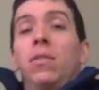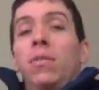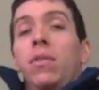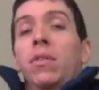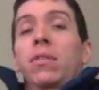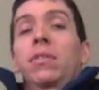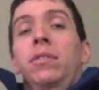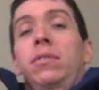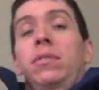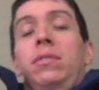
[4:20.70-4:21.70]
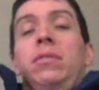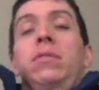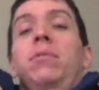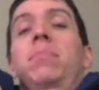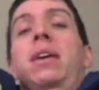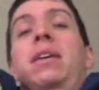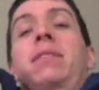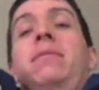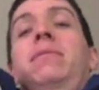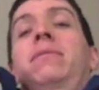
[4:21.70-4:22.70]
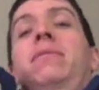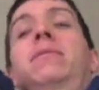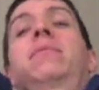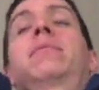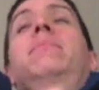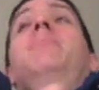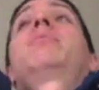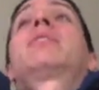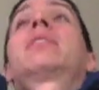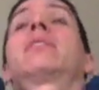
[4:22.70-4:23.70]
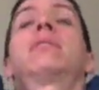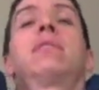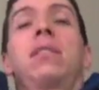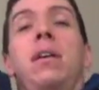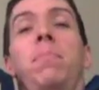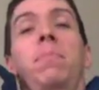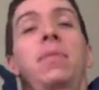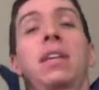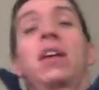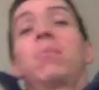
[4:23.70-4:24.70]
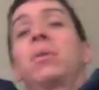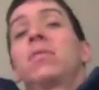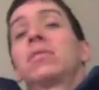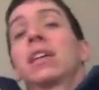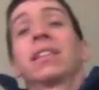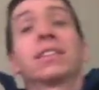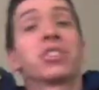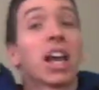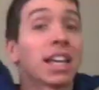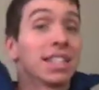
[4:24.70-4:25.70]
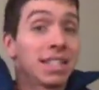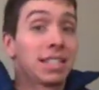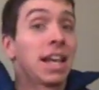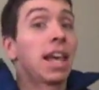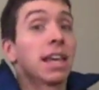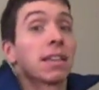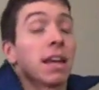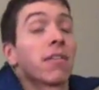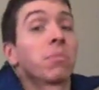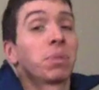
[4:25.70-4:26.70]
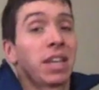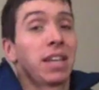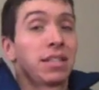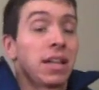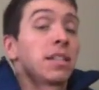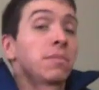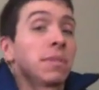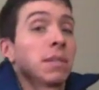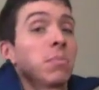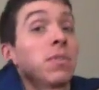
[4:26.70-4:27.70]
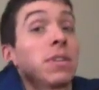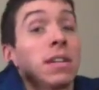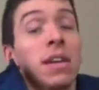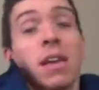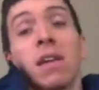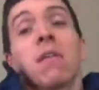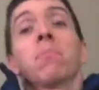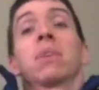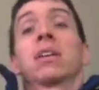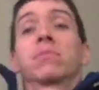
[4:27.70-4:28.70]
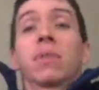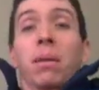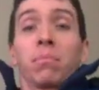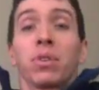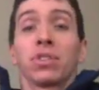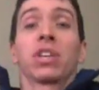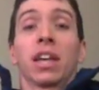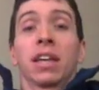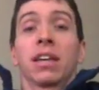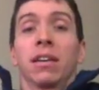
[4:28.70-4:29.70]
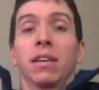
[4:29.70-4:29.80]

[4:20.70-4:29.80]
or by pulling it up the elbows and the jacket staying there in place. That's really important, because when I'm pushing